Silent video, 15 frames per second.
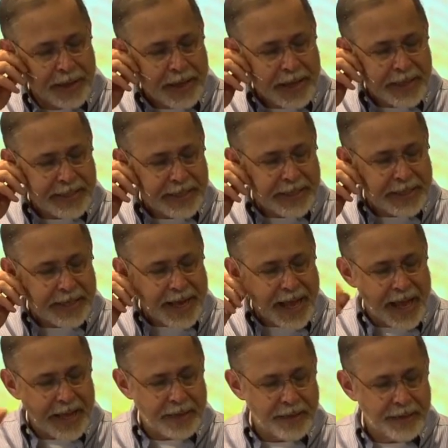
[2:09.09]
Is it
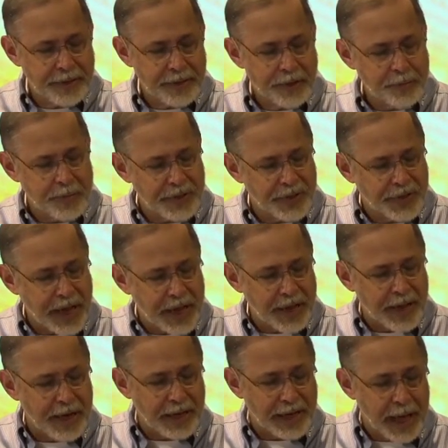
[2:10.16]
not to be set
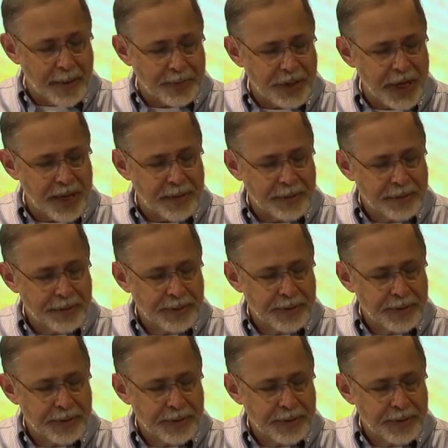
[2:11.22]
on a lampstand?